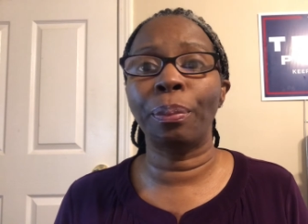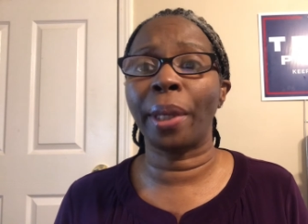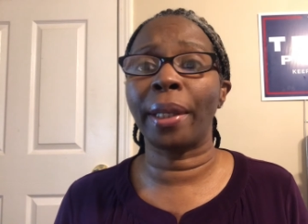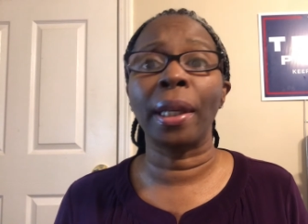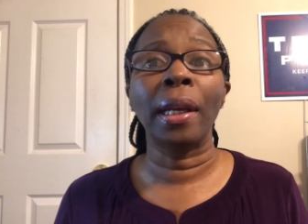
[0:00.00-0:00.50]

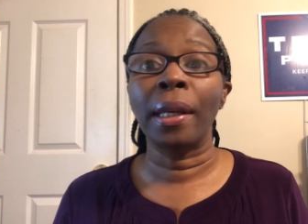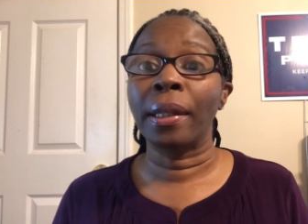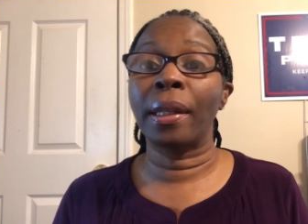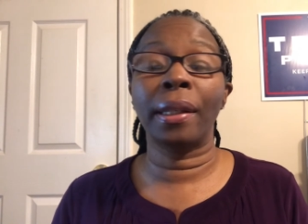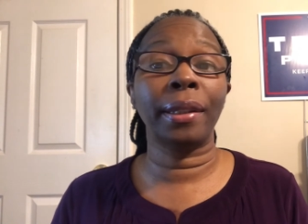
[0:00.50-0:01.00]
but
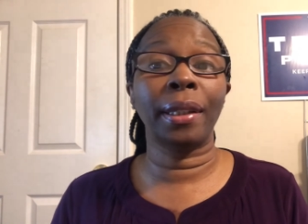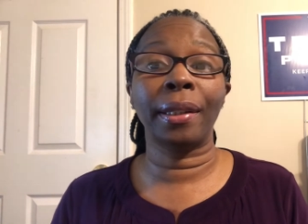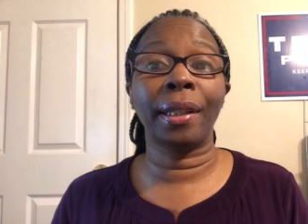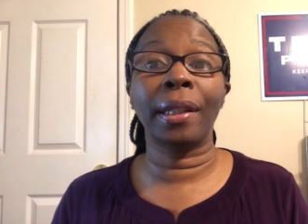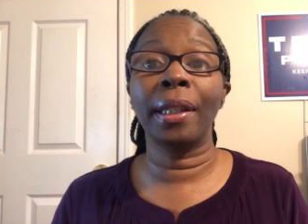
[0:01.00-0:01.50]
the
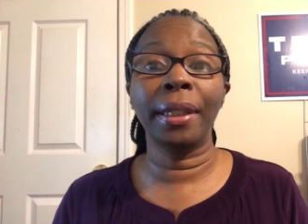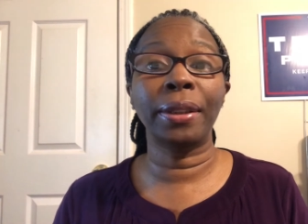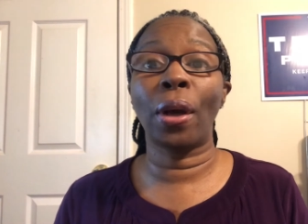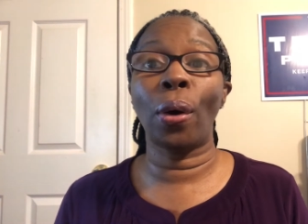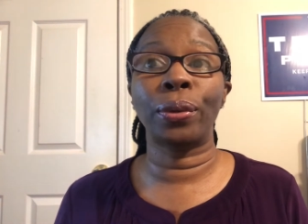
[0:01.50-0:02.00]
the list
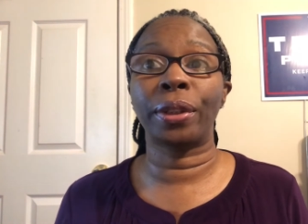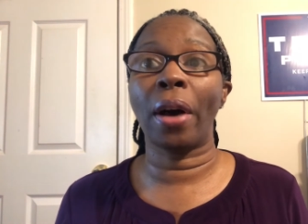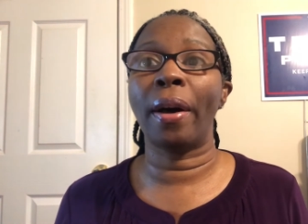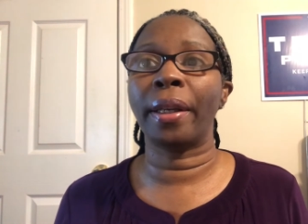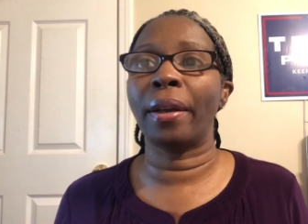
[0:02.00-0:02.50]
goes
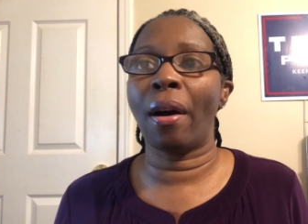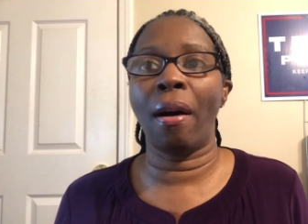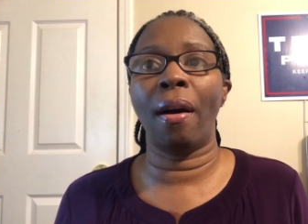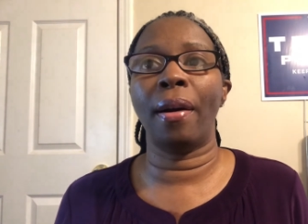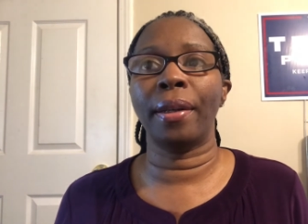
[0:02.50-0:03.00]
on and
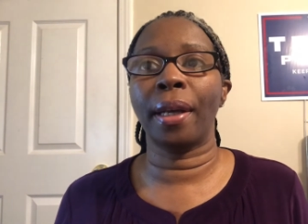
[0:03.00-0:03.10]
on.